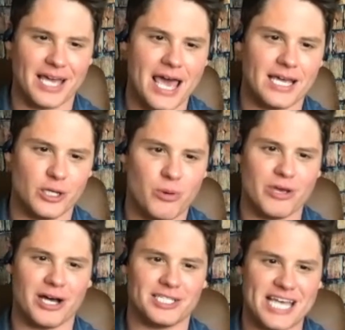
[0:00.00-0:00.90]
"Hey, can you put
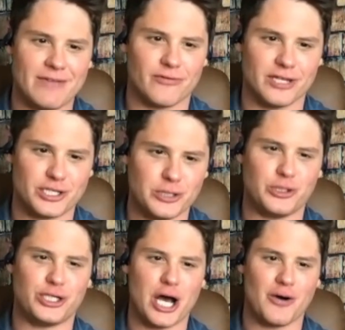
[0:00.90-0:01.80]
me on tape for this new
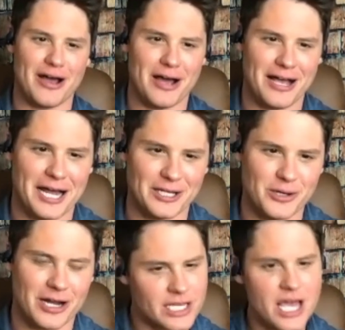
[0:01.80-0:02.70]
show? I got to do it."
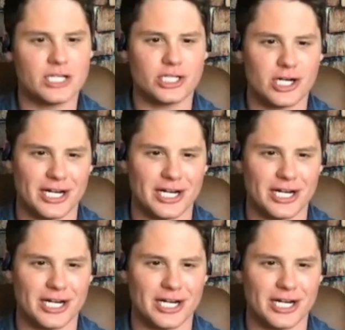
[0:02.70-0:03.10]
I was like, "Yeah, sure."